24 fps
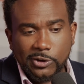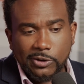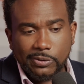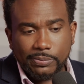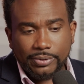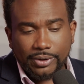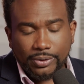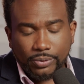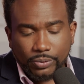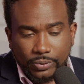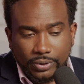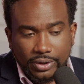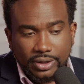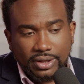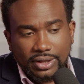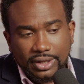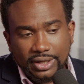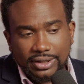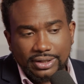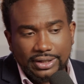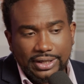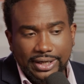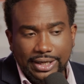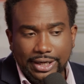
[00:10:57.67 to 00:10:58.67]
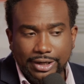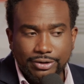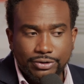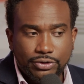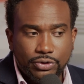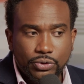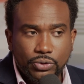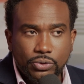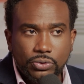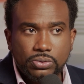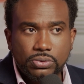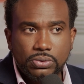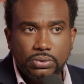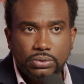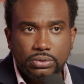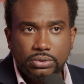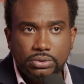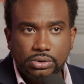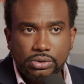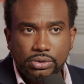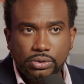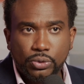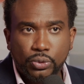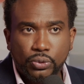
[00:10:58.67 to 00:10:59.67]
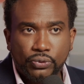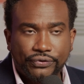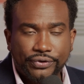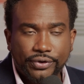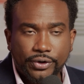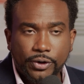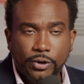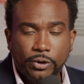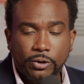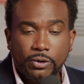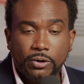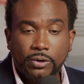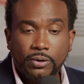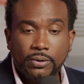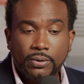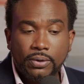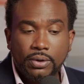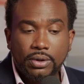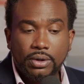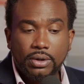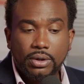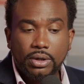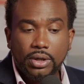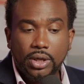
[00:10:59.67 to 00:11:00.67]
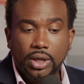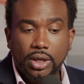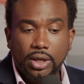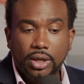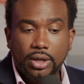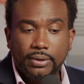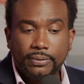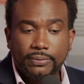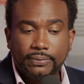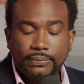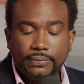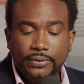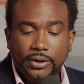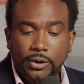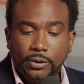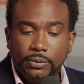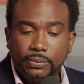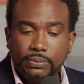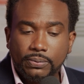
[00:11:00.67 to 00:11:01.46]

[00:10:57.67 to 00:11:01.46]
But one thing that I do do for um, you know